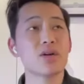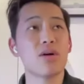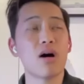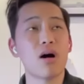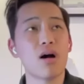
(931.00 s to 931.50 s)

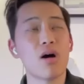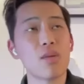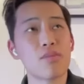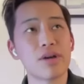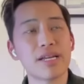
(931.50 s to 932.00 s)
So
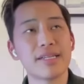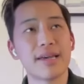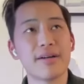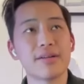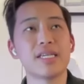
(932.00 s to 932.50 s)
our
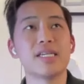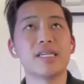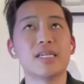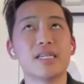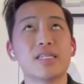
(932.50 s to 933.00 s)
breakdown
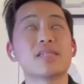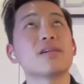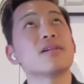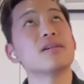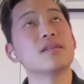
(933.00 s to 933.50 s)

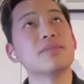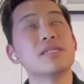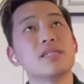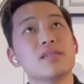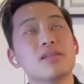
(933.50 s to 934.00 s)
is, let me
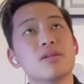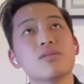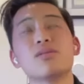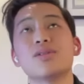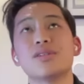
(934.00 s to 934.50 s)
see.
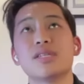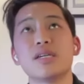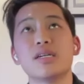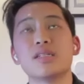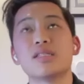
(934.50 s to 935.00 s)
So 2
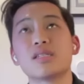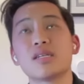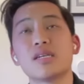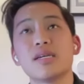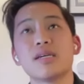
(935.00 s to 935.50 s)
sedans,
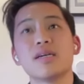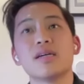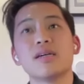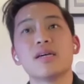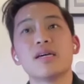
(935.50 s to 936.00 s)

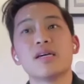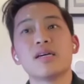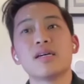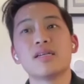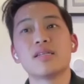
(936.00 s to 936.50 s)

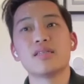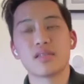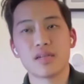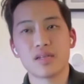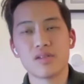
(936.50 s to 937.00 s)

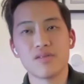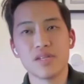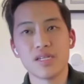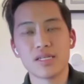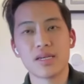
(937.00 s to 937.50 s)
6
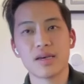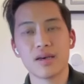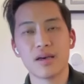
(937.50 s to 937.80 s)
SUVs.